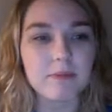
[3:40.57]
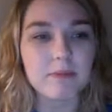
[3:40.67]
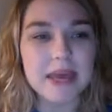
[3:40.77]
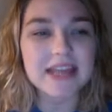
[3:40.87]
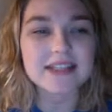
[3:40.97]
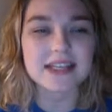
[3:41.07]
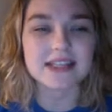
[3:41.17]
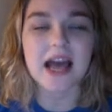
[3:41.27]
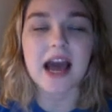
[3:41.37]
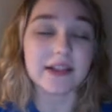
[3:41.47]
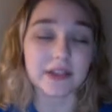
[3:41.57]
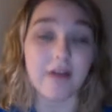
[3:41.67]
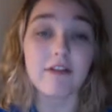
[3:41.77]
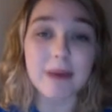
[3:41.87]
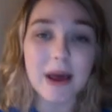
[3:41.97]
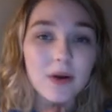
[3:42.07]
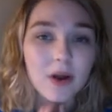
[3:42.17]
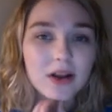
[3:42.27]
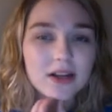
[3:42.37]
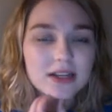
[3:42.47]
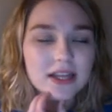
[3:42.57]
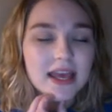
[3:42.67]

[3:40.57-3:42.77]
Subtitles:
biggest things I love about art